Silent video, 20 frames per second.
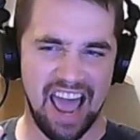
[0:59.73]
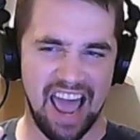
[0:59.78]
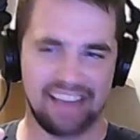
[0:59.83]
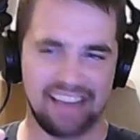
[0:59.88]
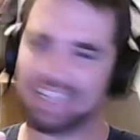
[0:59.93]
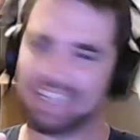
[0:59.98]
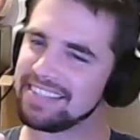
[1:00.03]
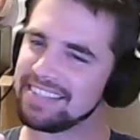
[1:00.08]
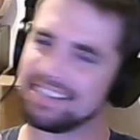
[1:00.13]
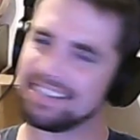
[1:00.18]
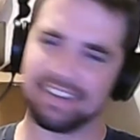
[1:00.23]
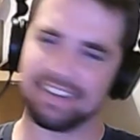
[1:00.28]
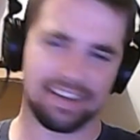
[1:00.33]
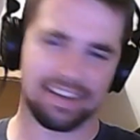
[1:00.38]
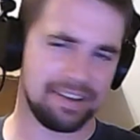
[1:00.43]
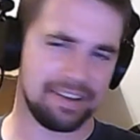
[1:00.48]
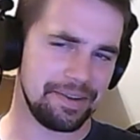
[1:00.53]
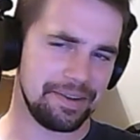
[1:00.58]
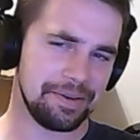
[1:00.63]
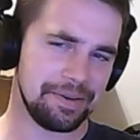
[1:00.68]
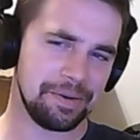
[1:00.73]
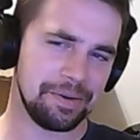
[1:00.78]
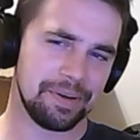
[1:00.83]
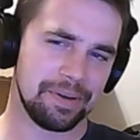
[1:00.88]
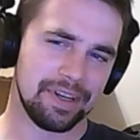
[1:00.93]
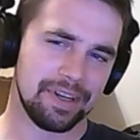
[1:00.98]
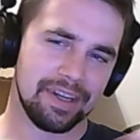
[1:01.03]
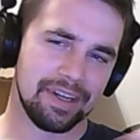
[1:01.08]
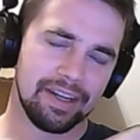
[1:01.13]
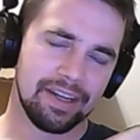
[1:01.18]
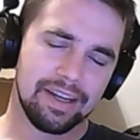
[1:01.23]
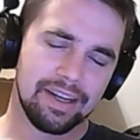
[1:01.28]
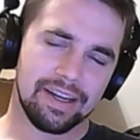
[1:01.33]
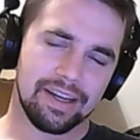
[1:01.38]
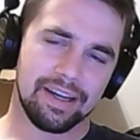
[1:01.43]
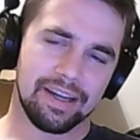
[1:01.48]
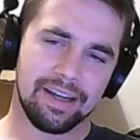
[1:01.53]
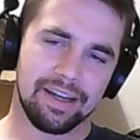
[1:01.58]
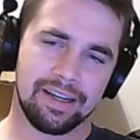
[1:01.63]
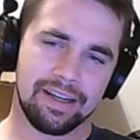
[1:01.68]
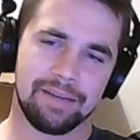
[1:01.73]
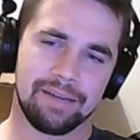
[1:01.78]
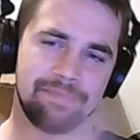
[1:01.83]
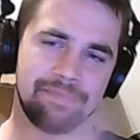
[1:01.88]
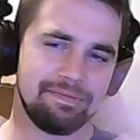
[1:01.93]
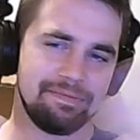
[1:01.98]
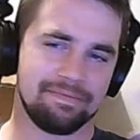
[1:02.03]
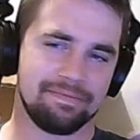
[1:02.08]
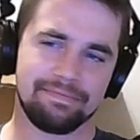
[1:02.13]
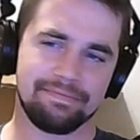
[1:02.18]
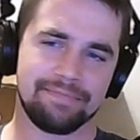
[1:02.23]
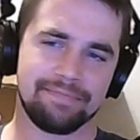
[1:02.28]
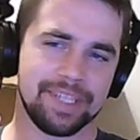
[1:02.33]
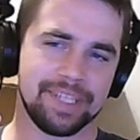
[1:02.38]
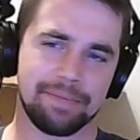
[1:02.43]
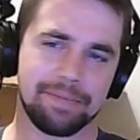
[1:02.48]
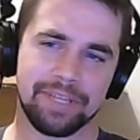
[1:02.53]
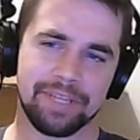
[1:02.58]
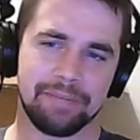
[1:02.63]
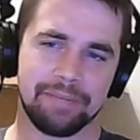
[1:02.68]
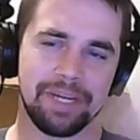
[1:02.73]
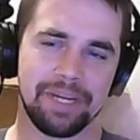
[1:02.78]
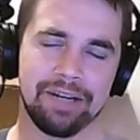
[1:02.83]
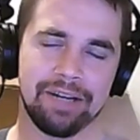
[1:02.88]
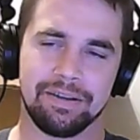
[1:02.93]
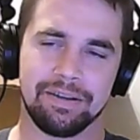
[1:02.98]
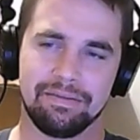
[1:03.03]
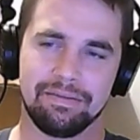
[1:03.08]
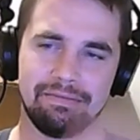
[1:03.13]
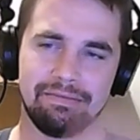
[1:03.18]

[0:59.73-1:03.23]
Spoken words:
that's not you. Something about